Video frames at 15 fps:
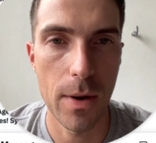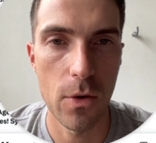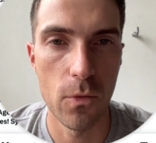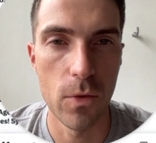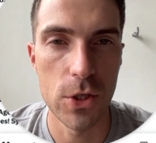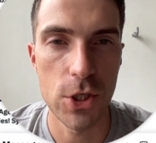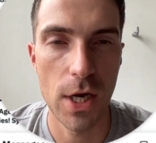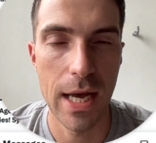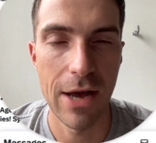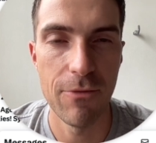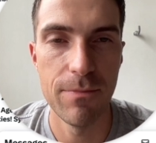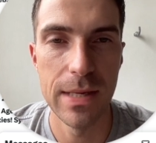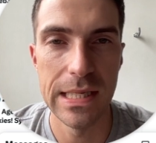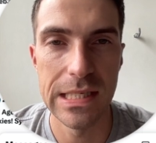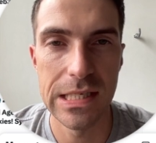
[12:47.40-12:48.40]
which have
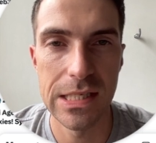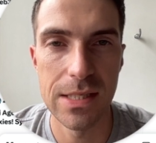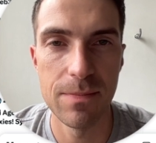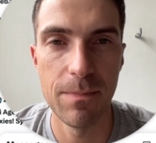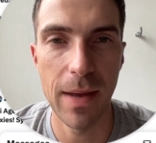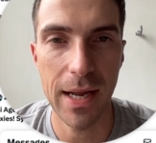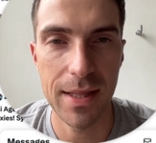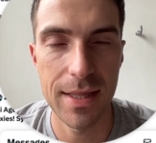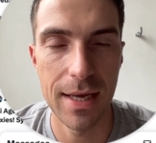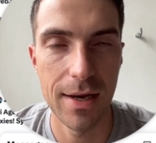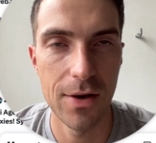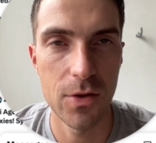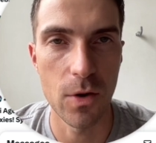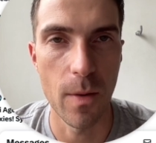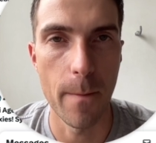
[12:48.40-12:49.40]
been specced
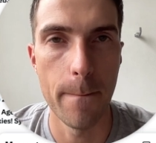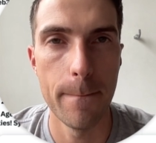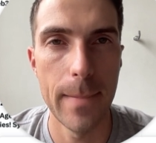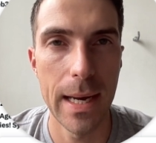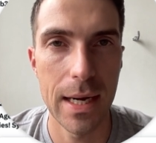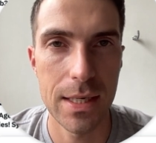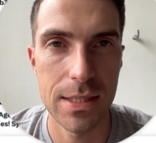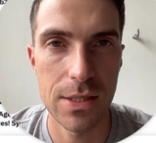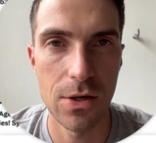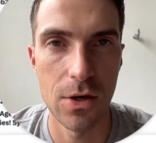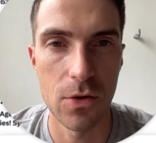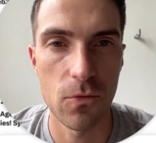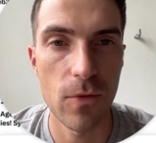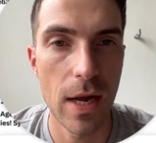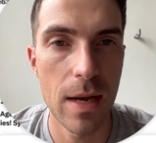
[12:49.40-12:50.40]
out or maxed on
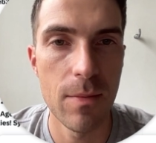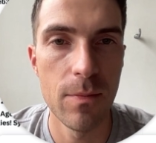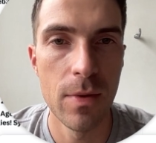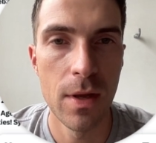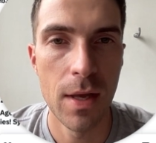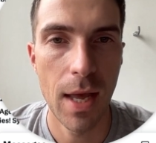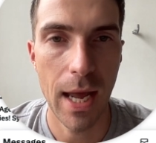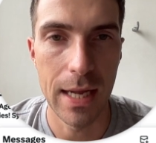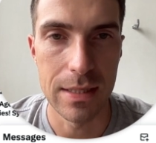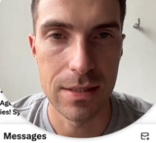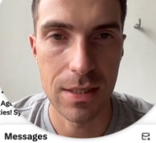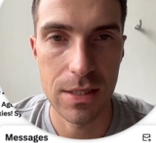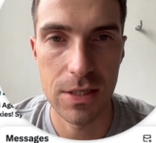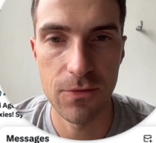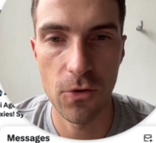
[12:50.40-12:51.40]
RAM at
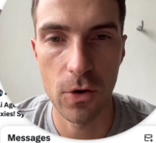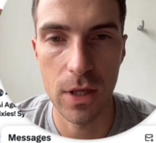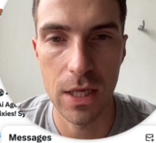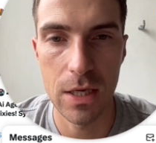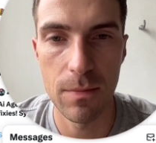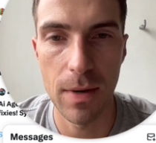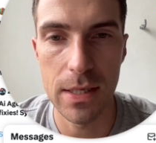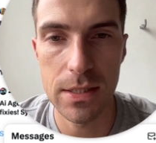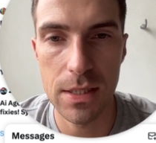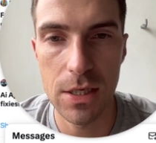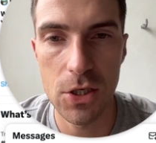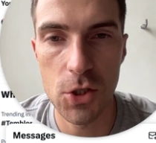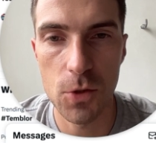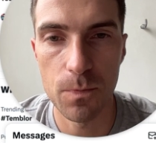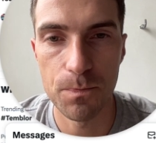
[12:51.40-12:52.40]
64 gigabytes
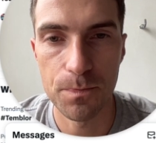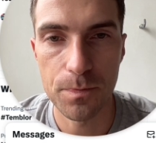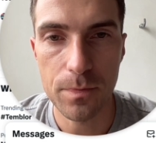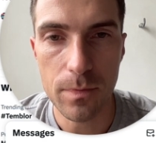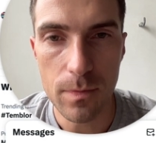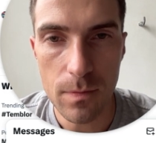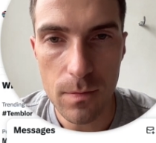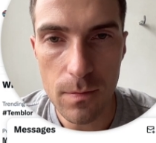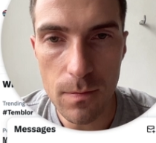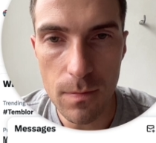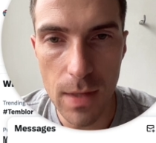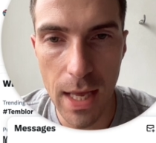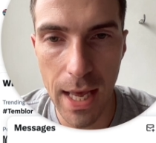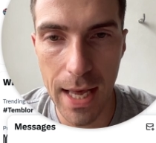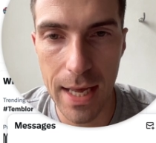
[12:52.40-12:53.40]
each.
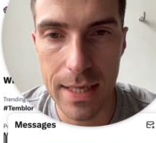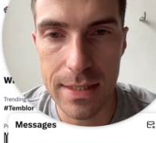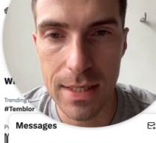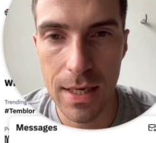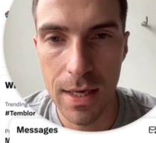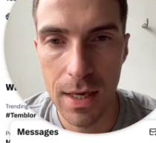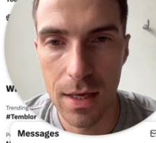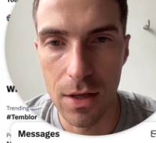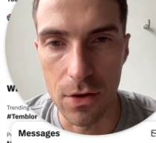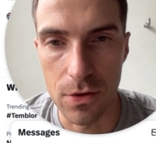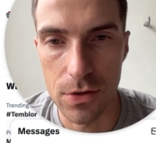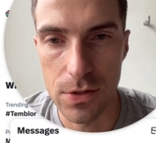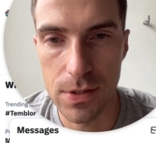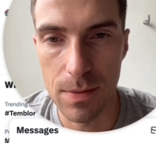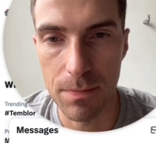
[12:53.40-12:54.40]
And you know, you
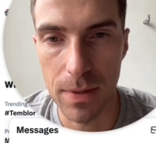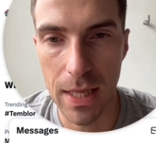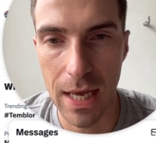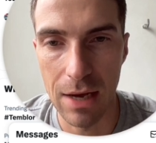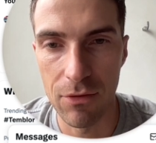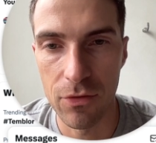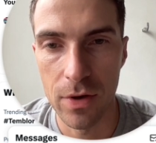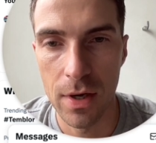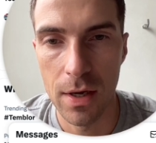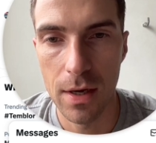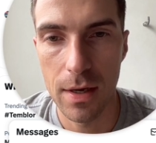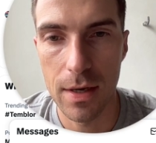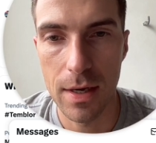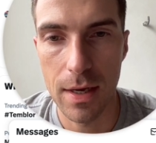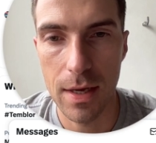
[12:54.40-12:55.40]
simply have
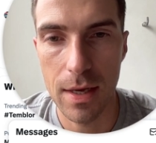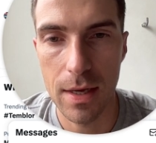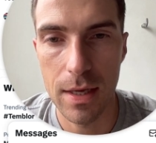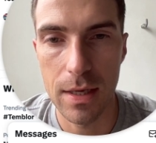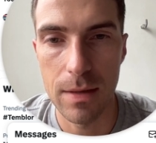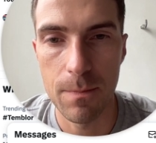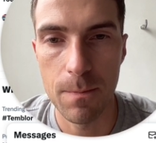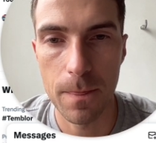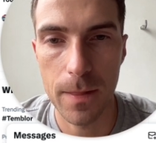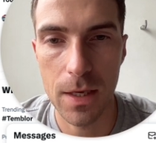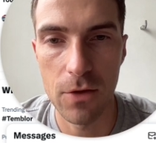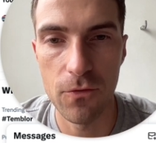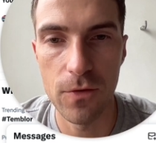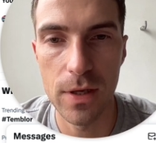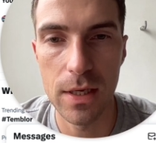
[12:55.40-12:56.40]
a
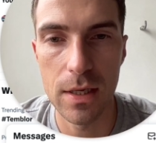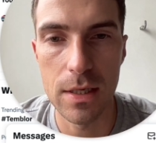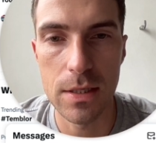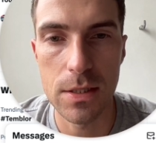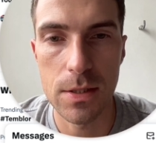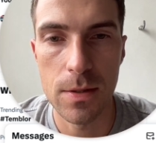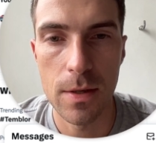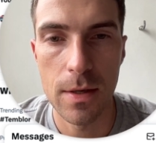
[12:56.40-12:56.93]
convenient